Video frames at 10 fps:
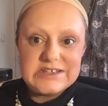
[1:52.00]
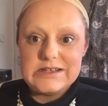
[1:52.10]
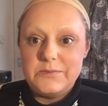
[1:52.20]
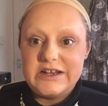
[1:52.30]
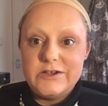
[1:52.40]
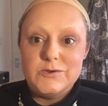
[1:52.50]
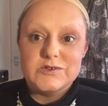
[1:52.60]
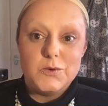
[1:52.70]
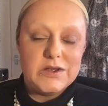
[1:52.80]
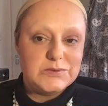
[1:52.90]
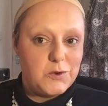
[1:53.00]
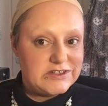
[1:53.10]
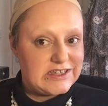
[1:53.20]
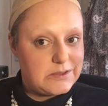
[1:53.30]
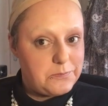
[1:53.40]
is somebody who's always
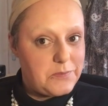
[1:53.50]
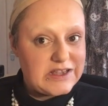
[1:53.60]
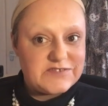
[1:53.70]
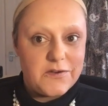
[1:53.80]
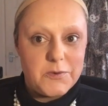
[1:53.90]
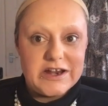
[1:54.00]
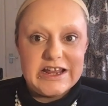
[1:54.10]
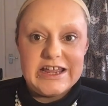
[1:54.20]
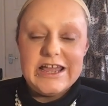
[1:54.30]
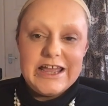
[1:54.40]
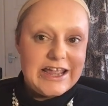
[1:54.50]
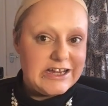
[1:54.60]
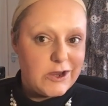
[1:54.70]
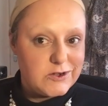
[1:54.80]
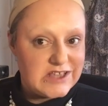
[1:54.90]
wanted the best for Brittany. He
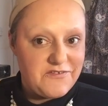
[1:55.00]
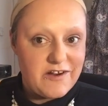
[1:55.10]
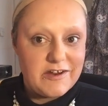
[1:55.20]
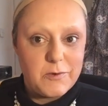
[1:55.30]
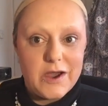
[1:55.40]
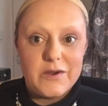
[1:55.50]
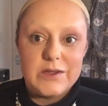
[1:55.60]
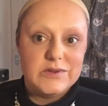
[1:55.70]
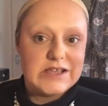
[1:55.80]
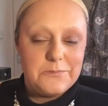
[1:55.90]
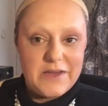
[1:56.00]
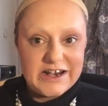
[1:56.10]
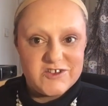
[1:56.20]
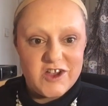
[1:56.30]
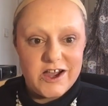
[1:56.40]
knows her very well. He was her
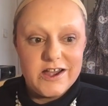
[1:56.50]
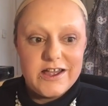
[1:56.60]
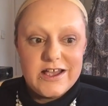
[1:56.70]
manager.